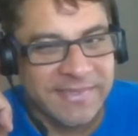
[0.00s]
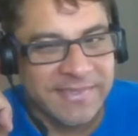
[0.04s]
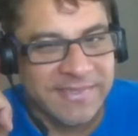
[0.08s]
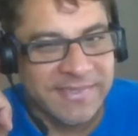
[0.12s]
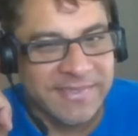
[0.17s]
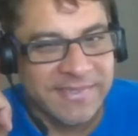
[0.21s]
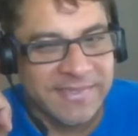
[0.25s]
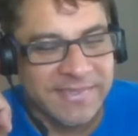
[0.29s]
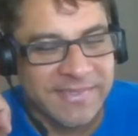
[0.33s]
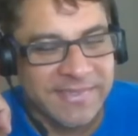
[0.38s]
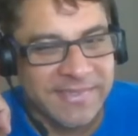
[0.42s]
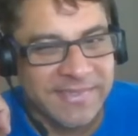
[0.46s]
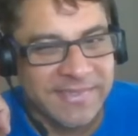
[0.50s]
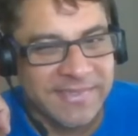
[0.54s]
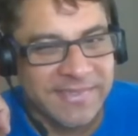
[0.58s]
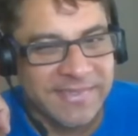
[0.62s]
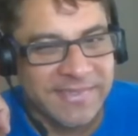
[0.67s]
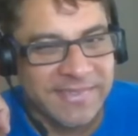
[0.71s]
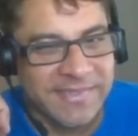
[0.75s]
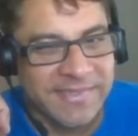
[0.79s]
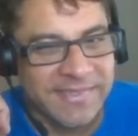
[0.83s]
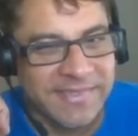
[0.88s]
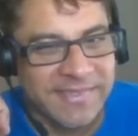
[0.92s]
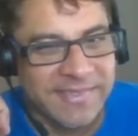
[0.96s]

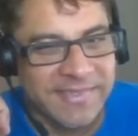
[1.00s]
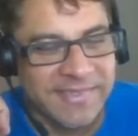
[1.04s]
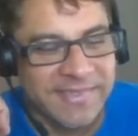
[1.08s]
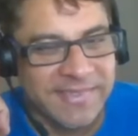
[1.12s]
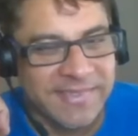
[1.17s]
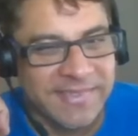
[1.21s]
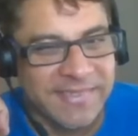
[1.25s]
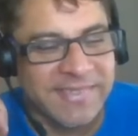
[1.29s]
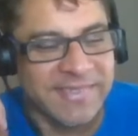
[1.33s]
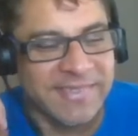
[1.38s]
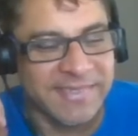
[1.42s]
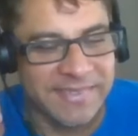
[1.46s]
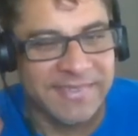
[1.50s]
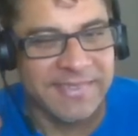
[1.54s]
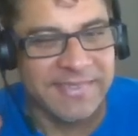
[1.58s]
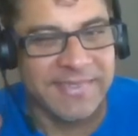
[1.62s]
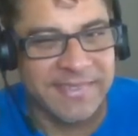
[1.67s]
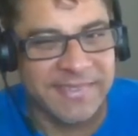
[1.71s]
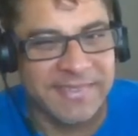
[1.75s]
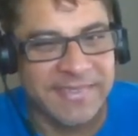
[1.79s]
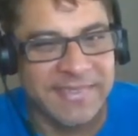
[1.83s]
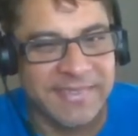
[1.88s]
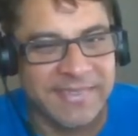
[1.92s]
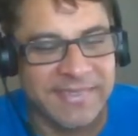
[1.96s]

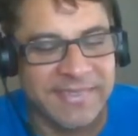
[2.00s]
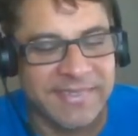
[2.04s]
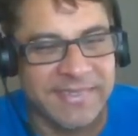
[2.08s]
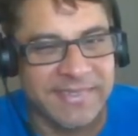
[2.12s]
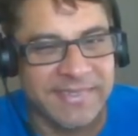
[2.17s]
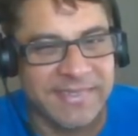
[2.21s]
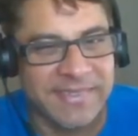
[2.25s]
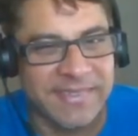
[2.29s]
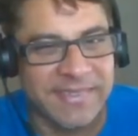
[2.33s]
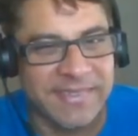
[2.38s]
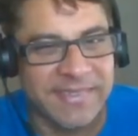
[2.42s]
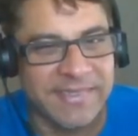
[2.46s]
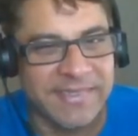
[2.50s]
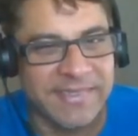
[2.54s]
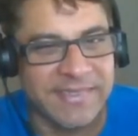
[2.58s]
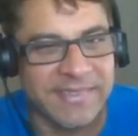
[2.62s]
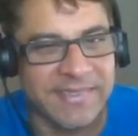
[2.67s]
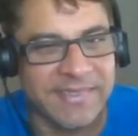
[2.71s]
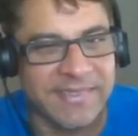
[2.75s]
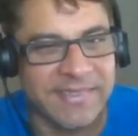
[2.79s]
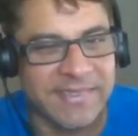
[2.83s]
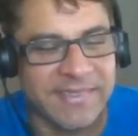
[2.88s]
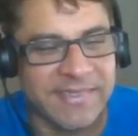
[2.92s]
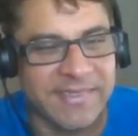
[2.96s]

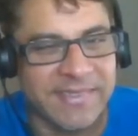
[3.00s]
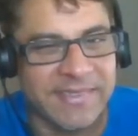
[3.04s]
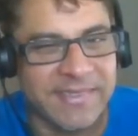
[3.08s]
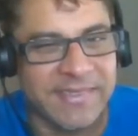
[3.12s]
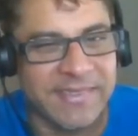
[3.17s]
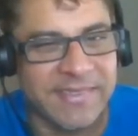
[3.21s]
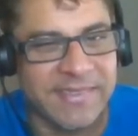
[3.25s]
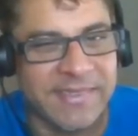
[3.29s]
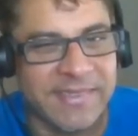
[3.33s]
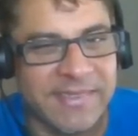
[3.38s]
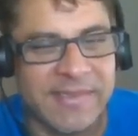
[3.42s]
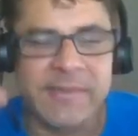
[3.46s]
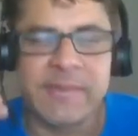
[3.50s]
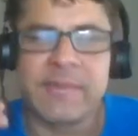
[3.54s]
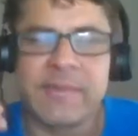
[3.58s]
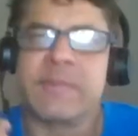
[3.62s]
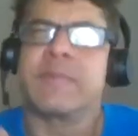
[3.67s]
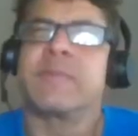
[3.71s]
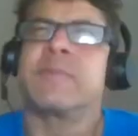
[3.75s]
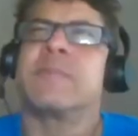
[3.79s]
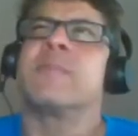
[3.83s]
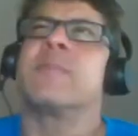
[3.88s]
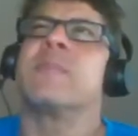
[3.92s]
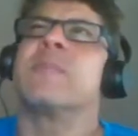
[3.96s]

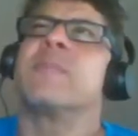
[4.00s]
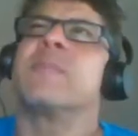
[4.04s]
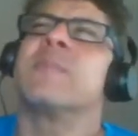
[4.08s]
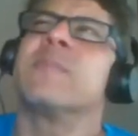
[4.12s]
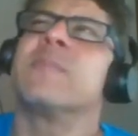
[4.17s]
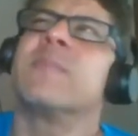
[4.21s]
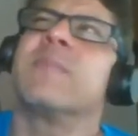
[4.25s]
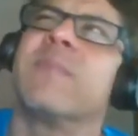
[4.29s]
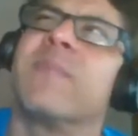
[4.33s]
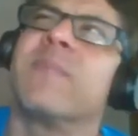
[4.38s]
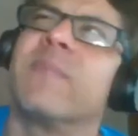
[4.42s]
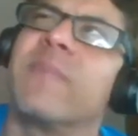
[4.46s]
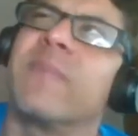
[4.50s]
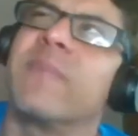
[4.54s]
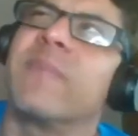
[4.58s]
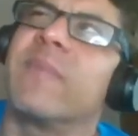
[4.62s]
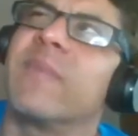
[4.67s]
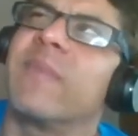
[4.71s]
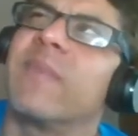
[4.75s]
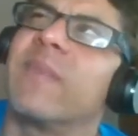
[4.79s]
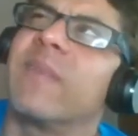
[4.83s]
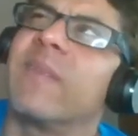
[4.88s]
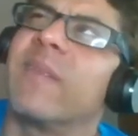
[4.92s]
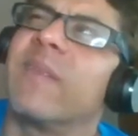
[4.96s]

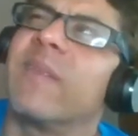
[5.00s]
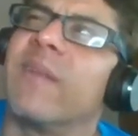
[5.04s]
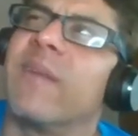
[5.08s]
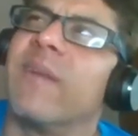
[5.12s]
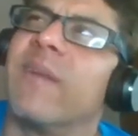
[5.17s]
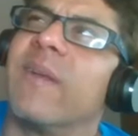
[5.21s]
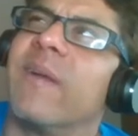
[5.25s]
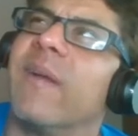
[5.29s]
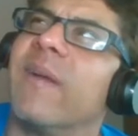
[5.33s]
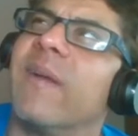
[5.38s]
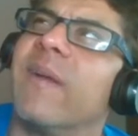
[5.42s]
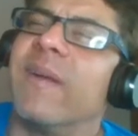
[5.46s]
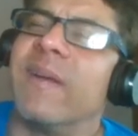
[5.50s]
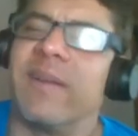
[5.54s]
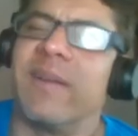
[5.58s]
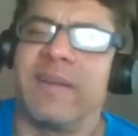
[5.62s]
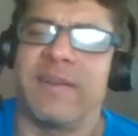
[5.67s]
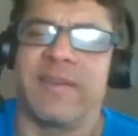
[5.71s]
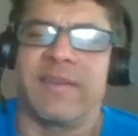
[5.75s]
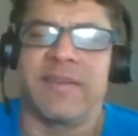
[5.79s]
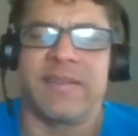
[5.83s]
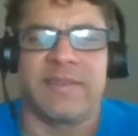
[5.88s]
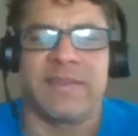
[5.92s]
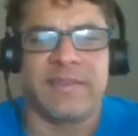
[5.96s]

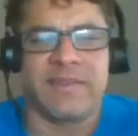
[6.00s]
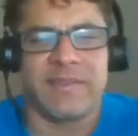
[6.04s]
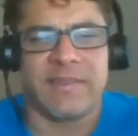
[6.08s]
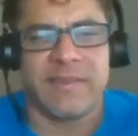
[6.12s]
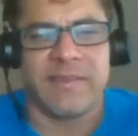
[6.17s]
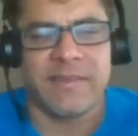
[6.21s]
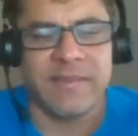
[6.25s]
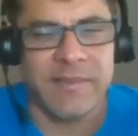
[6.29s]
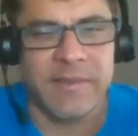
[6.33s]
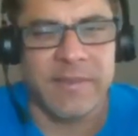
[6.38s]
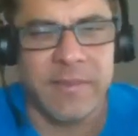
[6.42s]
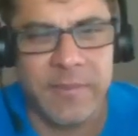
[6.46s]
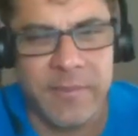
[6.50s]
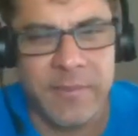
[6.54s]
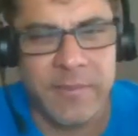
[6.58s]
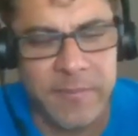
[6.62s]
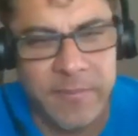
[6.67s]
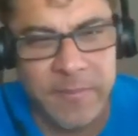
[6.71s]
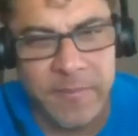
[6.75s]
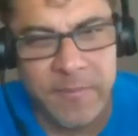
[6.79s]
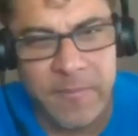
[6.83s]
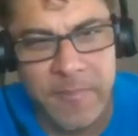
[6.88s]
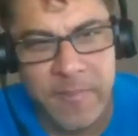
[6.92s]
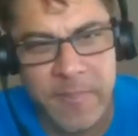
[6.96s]

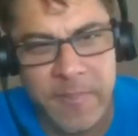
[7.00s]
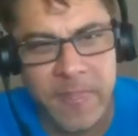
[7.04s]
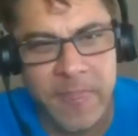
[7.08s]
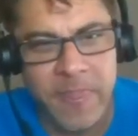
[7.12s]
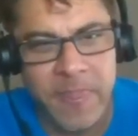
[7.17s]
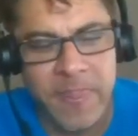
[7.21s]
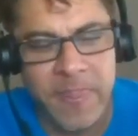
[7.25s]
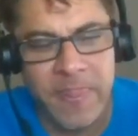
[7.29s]
This person isn't speaking.